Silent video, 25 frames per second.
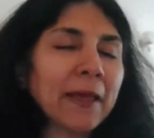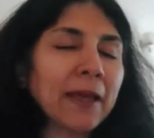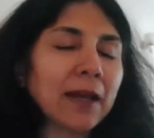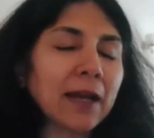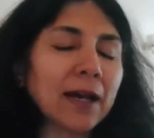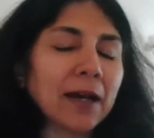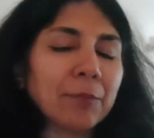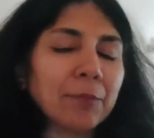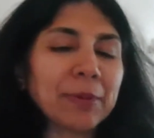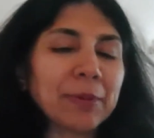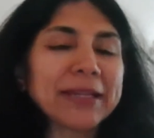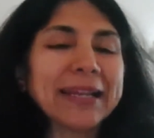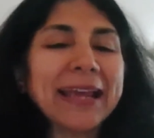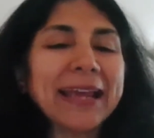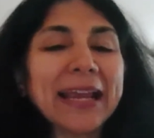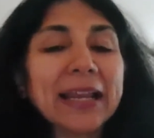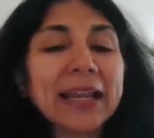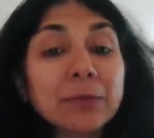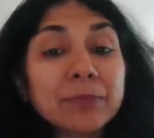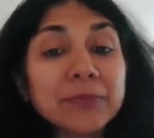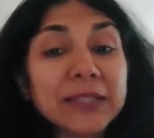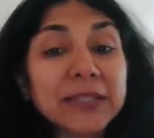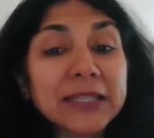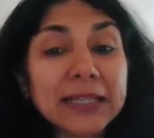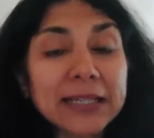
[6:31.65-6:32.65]
But
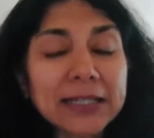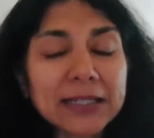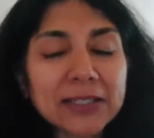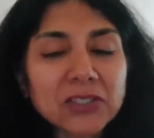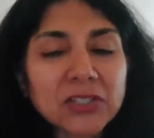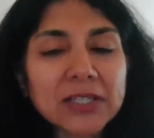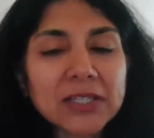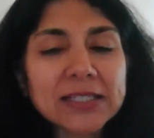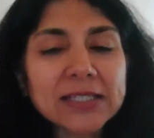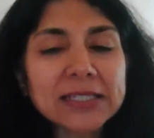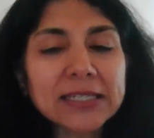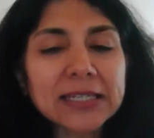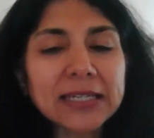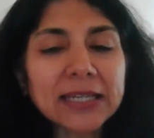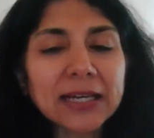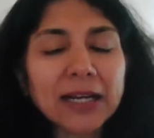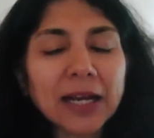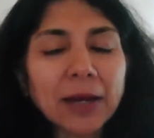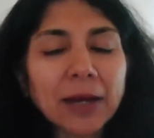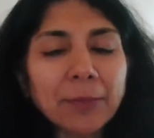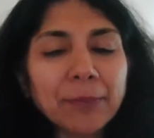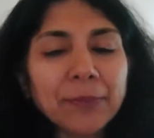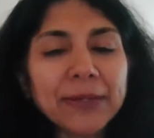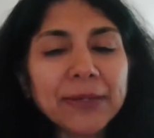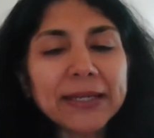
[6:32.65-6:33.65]
helped the English East India
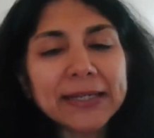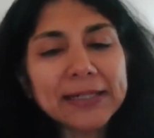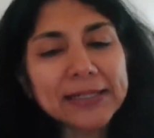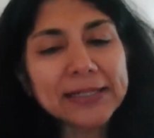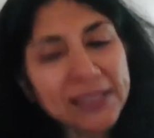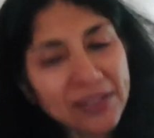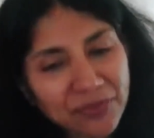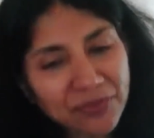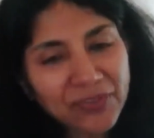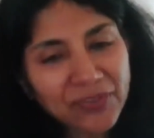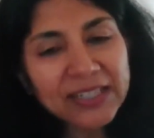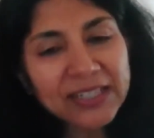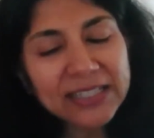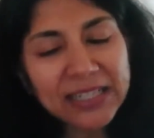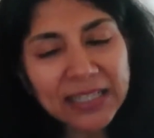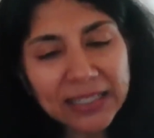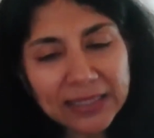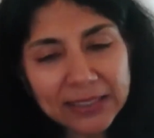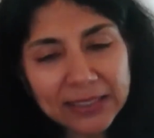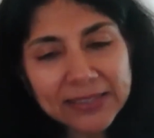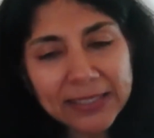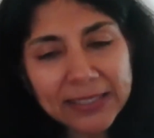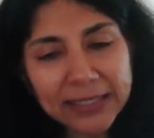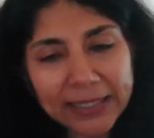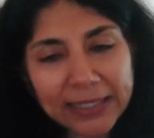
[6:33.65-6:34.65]
Company in defeating
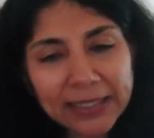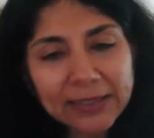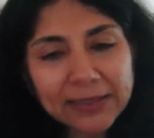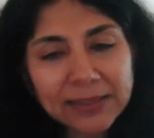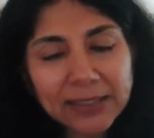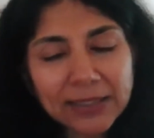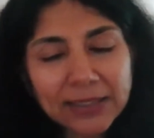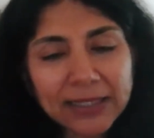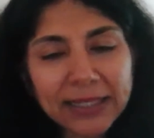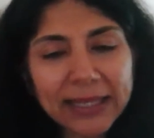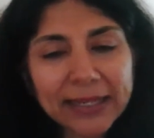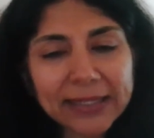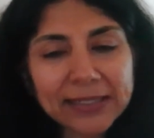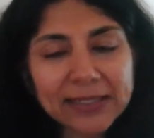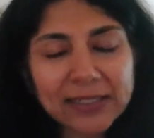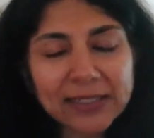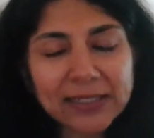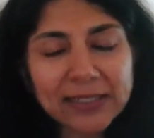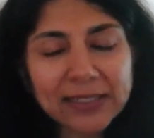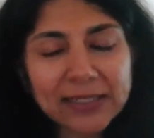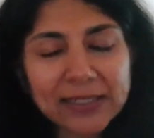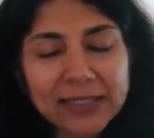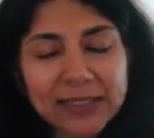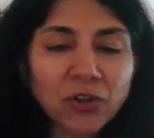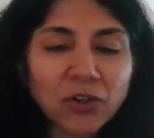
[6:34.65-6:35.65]
the Sikhs in the
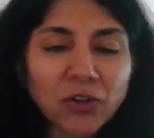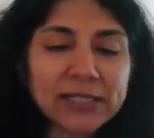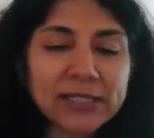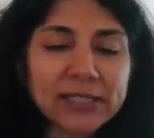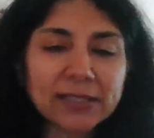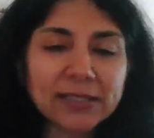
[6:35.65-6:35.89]
1840s.